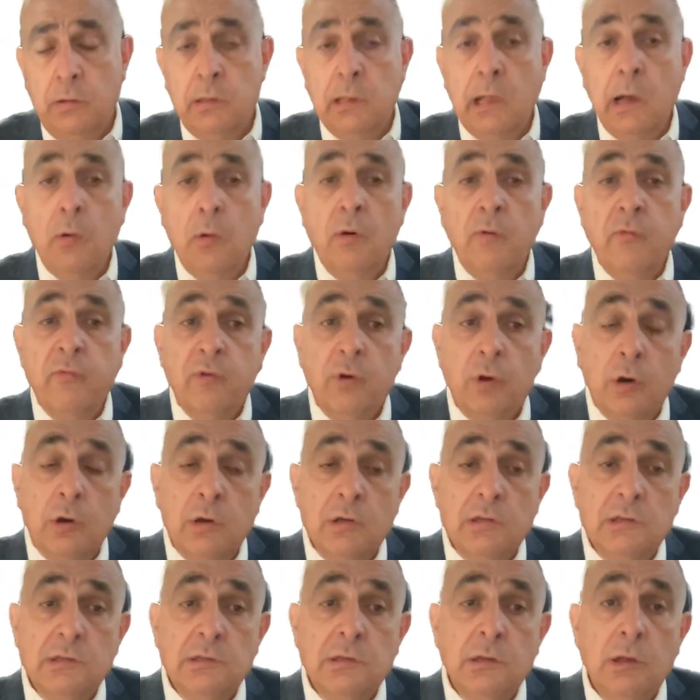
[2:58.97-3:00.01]
Now, of
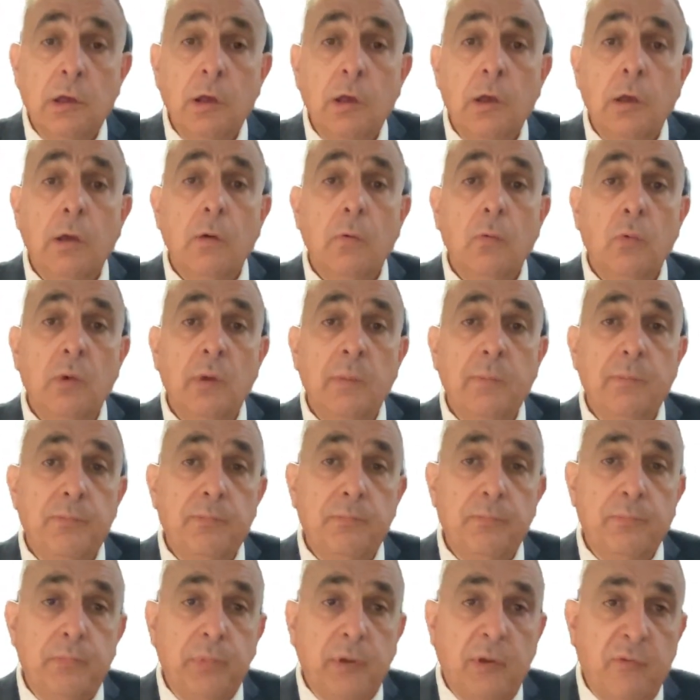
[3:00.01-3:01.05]
course, we
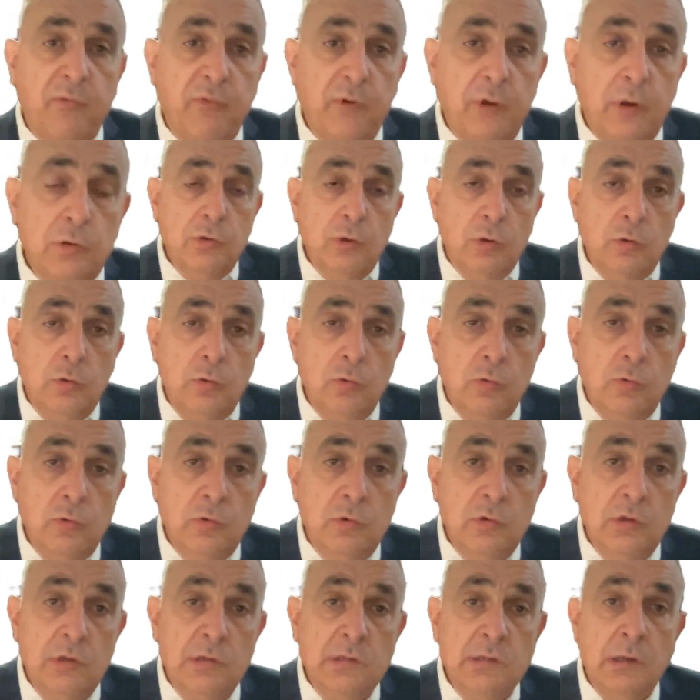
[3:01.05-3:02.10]
prefer to do
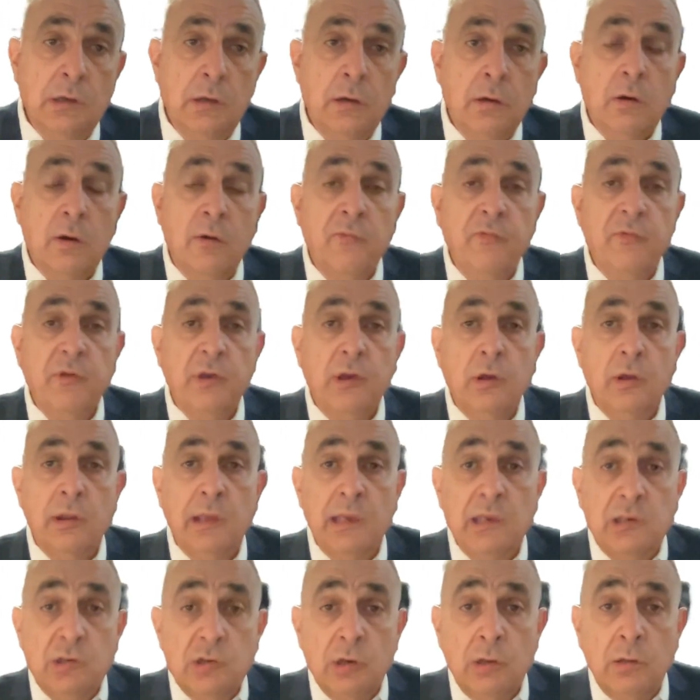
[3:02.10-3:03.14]
the
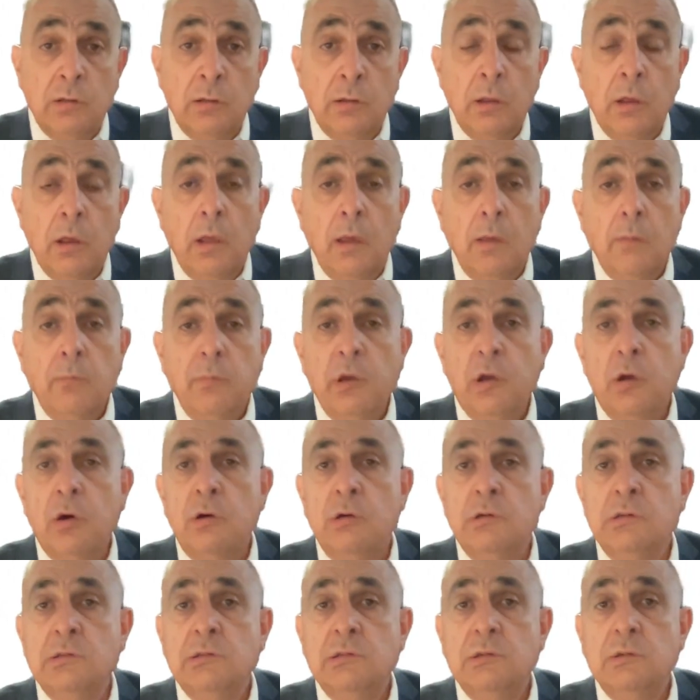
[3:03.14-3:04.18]
configuration
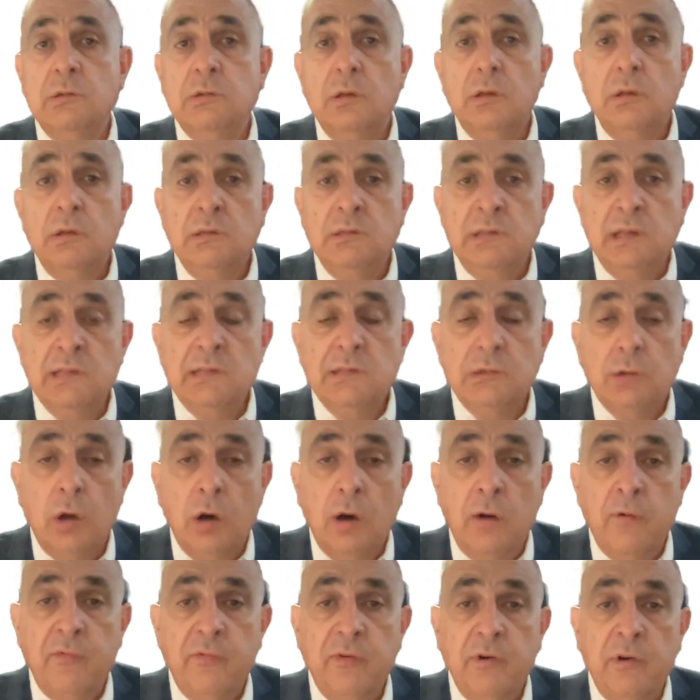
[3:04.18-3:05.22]
because this
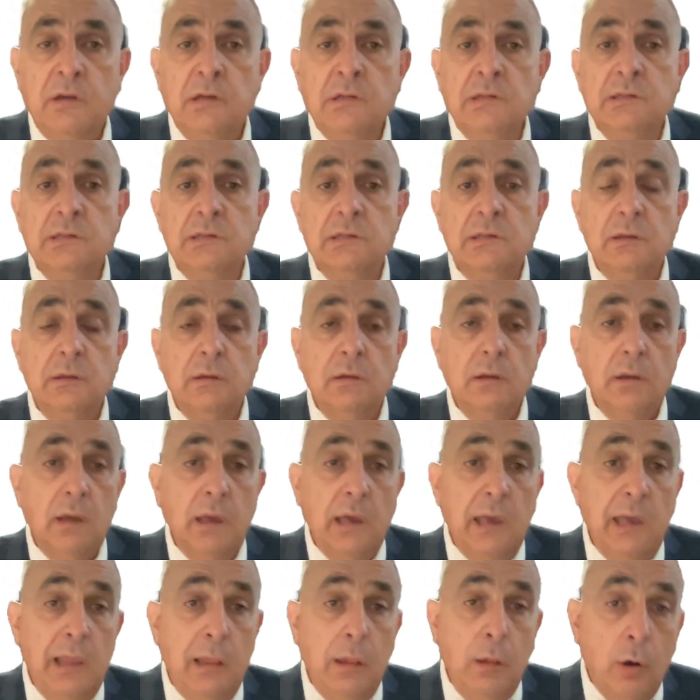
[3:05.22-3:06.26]
offers
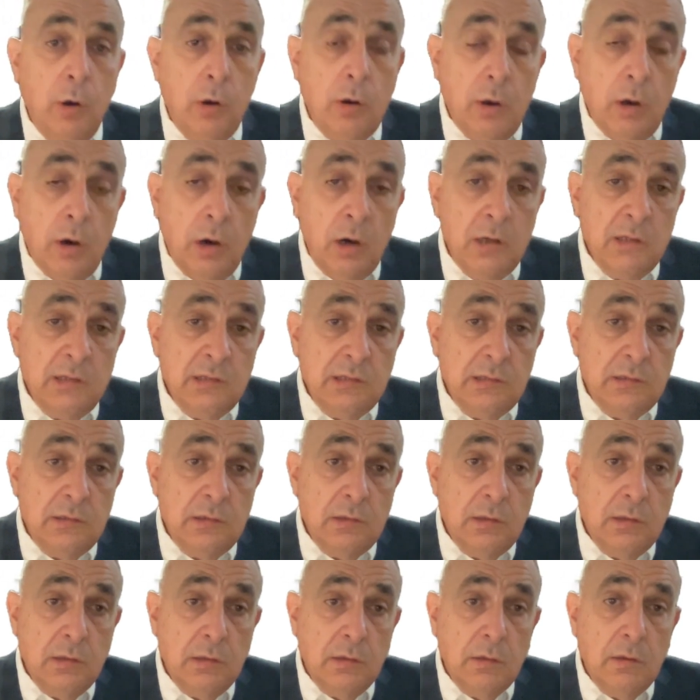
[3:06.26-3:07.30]
a low cost
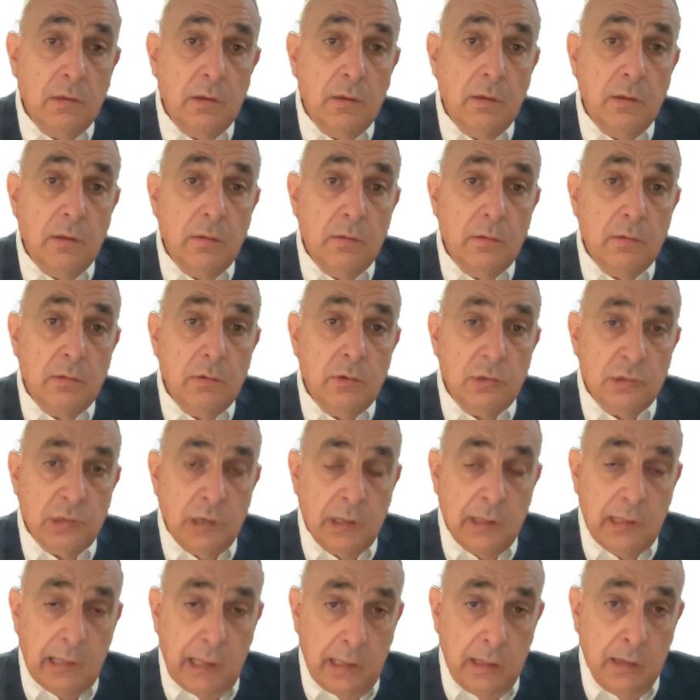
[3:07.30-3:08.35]
to the
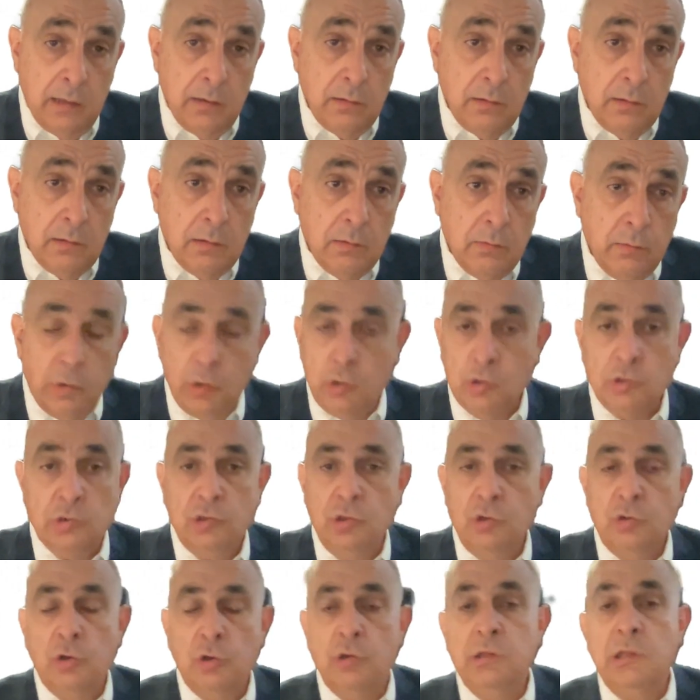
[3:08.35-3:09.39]
client because
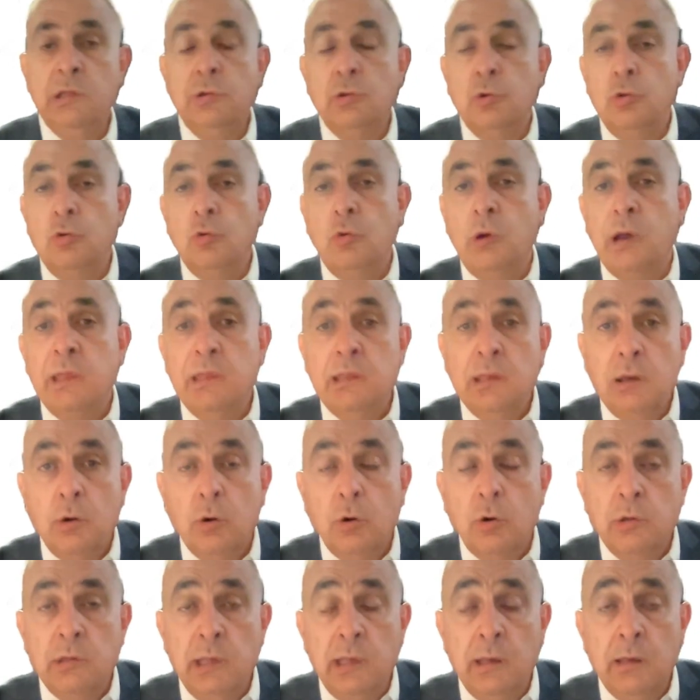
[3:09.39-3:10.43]
you don't need to do any
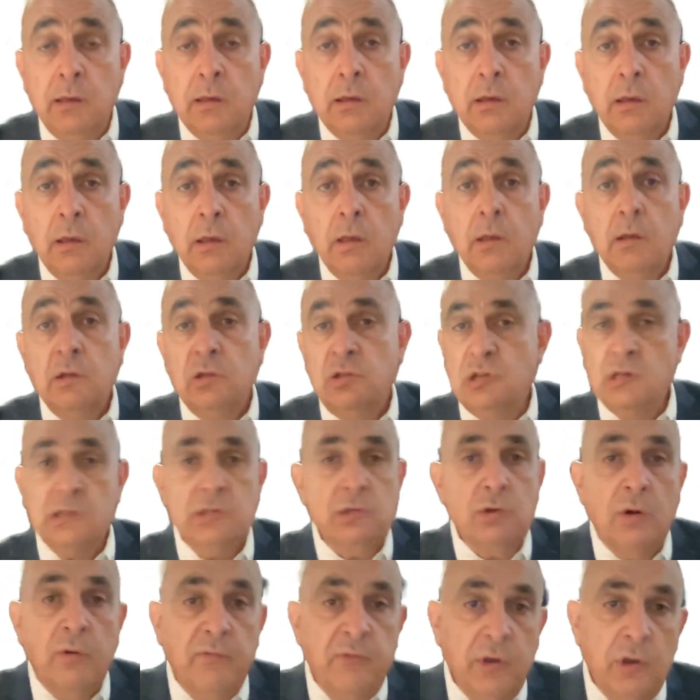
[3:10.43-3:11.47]
coding, just
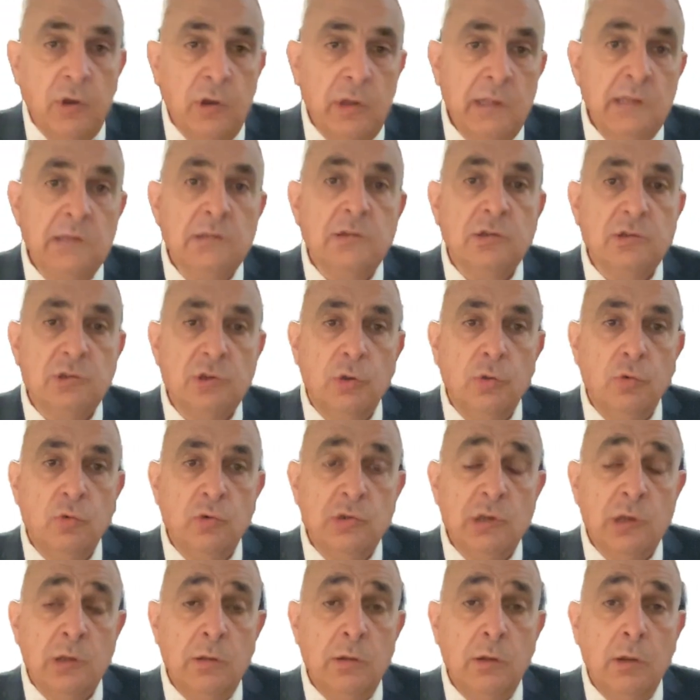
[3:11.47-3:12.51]
configuring the
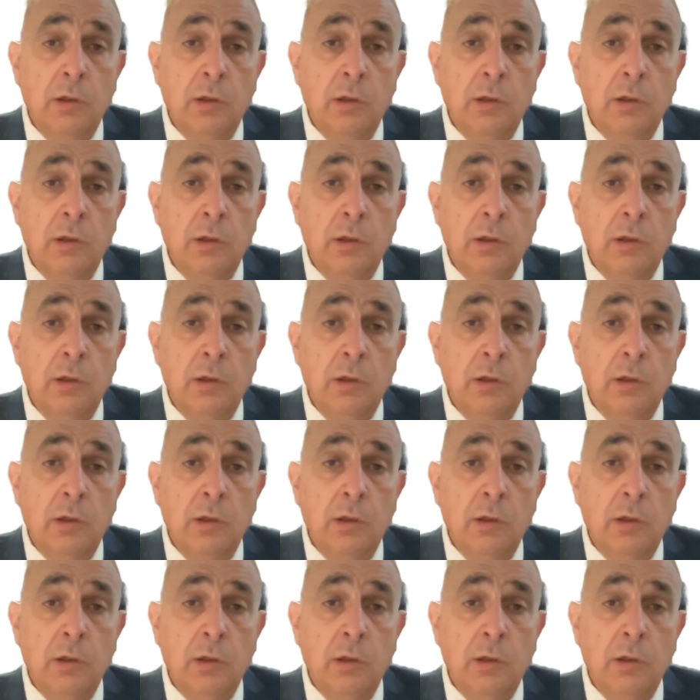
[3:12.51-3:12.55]
solution.